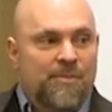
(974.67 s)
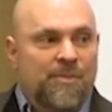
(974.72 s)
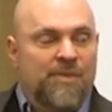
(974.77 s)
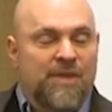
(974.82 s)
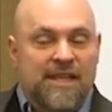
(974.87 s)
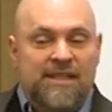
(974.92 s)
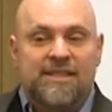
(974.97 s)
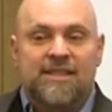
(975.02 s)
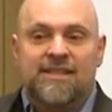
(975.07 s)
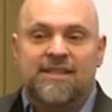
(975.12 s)

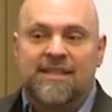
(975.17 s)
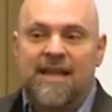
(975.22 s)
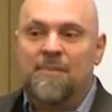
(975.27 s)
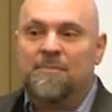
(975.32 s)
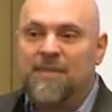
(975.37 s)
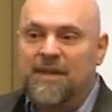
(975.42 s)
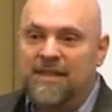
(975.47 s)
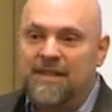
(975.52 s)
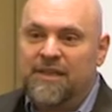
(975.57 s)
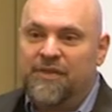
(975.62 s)
This is
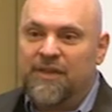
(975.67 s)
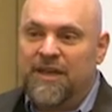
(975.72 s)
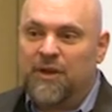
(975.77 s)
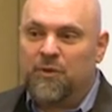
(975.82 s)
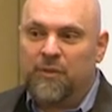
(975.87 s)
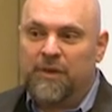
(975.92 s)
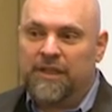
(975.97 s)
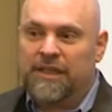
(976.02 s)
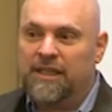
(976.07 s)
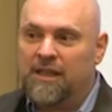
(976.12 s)
something to think
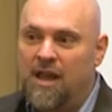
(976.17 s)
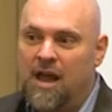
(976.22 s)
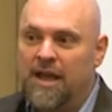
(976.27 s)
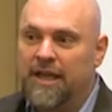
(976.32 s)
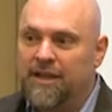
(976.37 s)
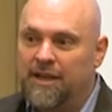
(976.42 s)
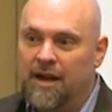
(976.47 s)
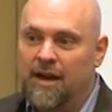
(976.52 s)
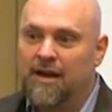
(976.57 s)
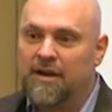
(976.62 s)
really long
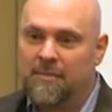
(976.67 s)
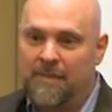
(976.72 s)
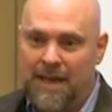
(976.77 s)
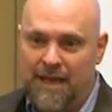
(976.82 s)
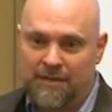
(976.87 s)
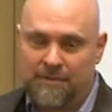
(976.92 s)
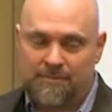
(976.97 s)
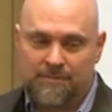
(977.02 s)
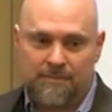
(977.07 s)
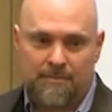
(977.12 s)
and hard
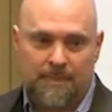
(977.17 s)
about.